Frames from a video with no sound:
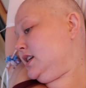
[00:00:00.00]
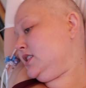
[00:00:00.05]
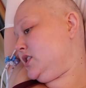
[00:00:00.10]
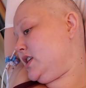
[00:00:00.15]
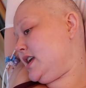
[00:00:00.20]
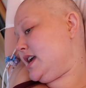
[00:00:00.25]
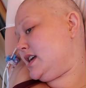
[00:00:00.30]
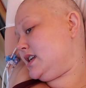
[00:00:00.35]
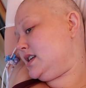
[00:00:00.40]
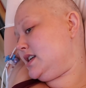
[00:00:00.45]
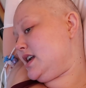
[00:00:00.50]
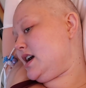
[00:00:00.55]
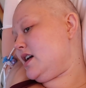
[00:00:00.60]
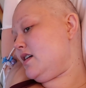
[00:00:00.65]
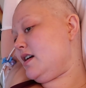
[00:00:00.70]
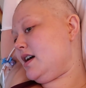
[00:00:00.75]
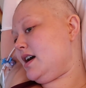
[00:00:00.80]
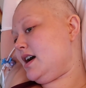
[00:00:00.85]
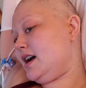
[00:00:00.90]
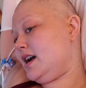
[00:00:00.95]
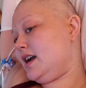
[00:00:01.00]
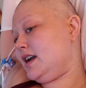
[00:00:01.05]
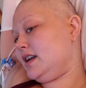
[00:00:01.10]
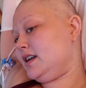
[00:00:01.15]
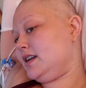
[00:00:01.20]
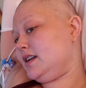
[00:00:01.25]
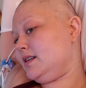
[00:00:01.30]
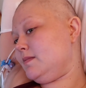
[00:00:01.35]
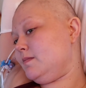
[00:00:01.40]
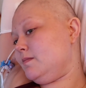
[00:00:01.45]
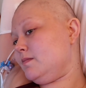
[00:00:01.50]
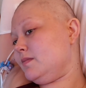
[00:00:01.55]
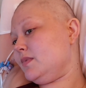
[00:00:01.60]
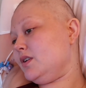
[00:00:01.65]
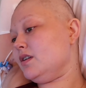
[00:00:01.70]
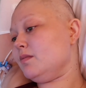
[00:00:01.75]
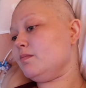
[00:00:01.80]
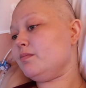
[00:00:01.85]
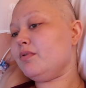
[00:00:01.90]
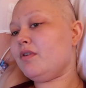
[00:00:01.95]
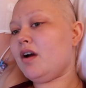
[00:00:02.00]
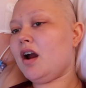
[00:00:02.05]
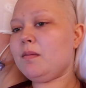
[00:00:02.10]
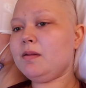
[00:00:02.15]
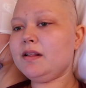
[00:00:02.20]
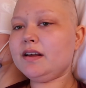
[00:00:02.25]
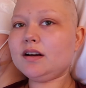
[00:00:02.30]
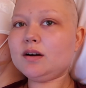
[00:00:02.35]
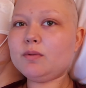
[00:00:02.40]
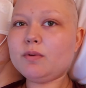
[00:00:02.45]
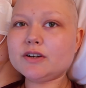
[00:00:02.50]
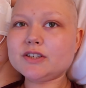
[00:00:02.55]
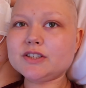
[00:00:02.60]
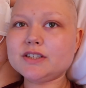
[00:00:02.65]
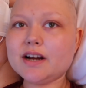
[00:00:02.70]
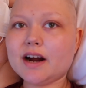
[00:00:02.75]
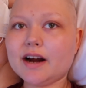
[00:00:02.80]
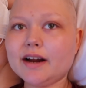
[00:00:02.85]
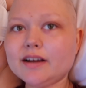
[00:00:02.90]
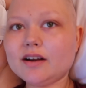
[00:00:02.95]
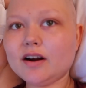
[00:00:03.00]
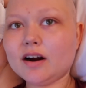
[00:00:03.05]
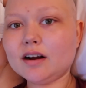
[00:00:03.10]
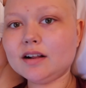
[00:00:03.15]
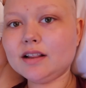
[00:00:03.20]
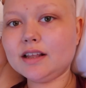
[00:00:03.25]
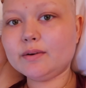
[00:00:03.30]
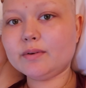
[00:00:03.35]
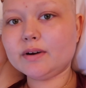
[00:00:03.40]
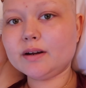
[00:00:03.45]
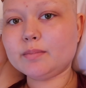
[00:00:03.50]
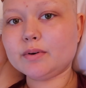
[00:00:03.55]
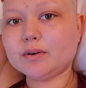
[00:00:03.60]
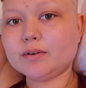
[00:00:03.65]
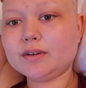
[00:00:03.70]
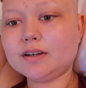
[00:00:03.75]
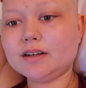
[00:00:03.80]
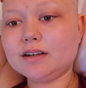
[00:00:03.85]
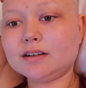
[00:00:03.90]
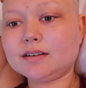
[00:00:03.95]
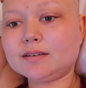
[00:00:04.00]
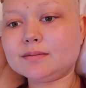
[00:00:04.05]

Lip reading: So yeah, now I'm probably gonna watch the iCarly reboot.